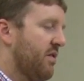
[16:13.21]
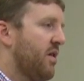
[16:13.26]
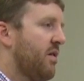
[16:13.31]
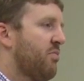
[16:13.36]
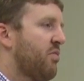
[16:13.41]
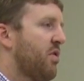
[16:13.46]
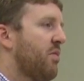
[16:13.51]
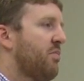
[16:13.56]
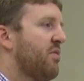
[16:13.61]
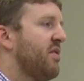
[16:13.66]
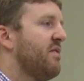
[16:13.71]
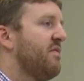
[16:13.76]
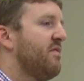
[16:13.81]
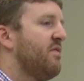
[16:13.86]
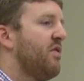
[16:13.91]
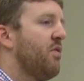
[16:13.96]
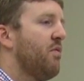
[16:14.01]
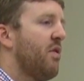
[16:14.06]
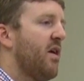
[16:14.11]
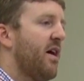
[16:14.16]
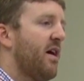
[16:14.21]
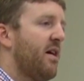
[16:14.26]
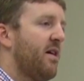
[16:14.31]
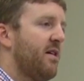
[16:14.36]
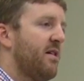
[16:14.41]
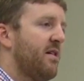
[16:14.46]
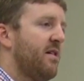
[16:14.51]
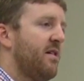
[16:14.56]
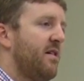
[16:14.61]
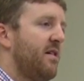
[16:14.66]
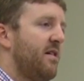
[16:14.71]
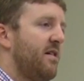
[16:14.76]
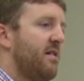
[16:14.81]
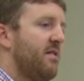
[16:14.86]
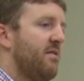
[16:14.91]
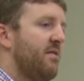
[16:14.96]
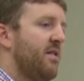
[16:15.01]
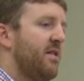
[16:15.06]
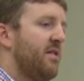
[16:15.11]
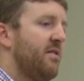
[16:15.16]
appropriate footwear
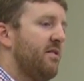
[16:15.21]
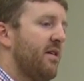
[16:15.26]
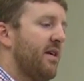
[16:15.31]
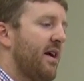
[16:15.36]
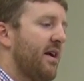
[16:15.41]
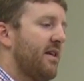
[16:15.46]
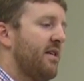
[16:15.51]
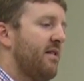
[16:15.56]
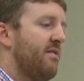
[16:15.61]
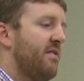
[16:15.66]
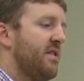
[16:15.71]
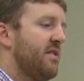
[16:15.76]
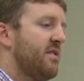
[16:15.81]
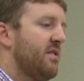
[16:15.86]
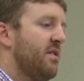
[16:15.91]
when doing activities.